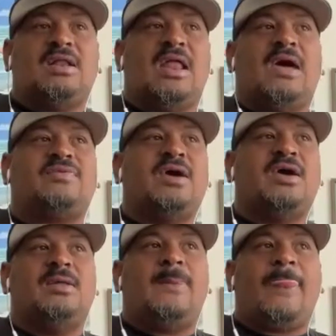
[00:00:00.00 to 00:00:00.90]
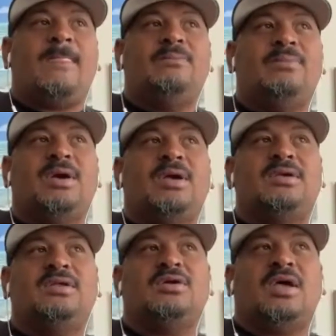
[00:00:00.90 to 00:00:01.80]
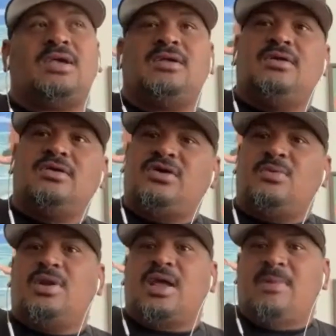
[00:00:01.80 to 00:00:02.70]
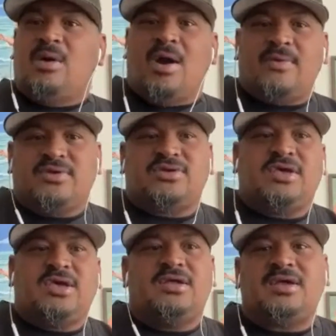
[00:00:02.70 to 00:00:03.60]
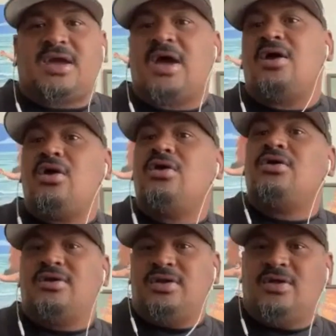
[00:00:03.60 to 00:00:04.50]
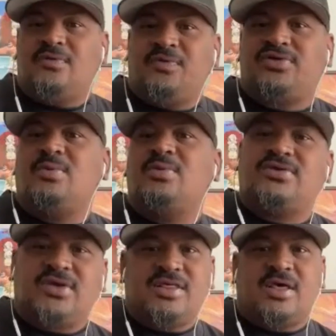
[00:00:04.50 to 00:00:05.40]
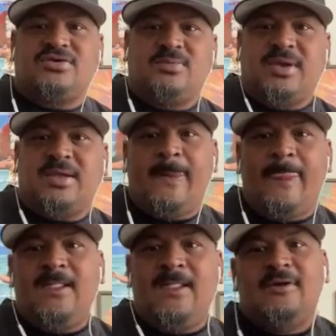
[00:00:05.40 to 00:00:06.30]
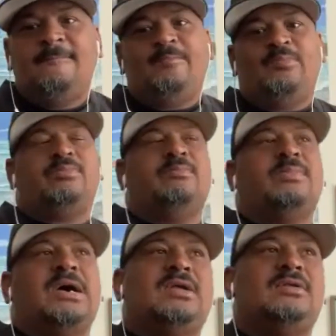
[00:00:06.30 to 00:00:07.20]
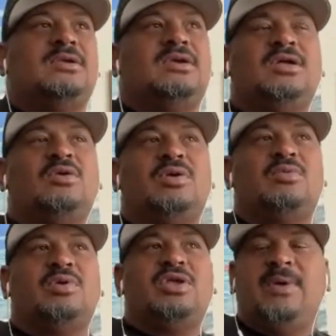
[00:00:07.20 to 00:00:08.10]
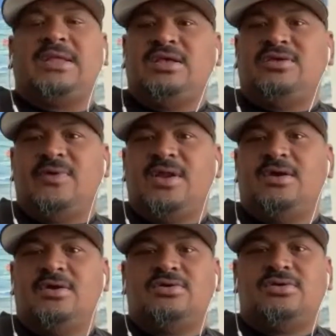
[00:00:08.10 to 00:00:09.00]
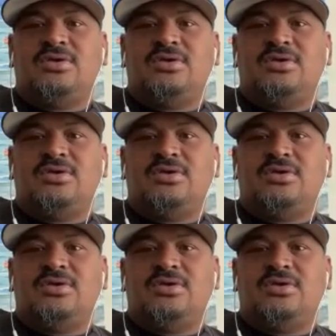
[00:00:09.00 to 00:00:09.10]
laughed at it, but like someone like my wife to see it, it kind of hurt her, for someone to say that to me. But when you make these videos,